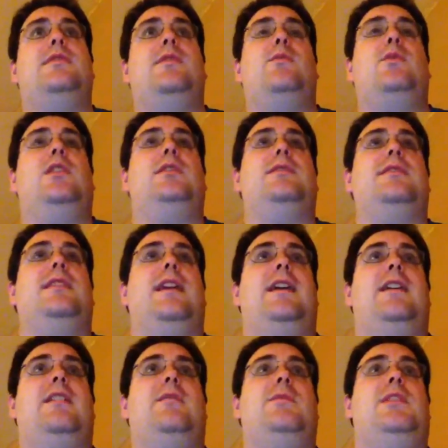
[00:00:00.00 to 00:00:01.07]
Someone else
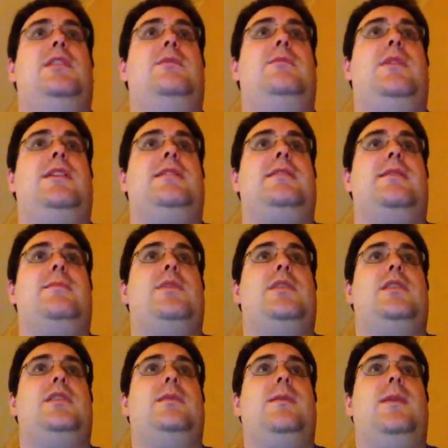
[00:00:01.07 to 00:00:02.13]
can't come in and make
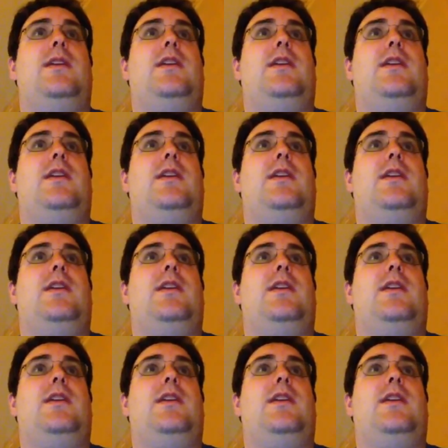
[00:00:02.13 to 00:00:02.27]
something.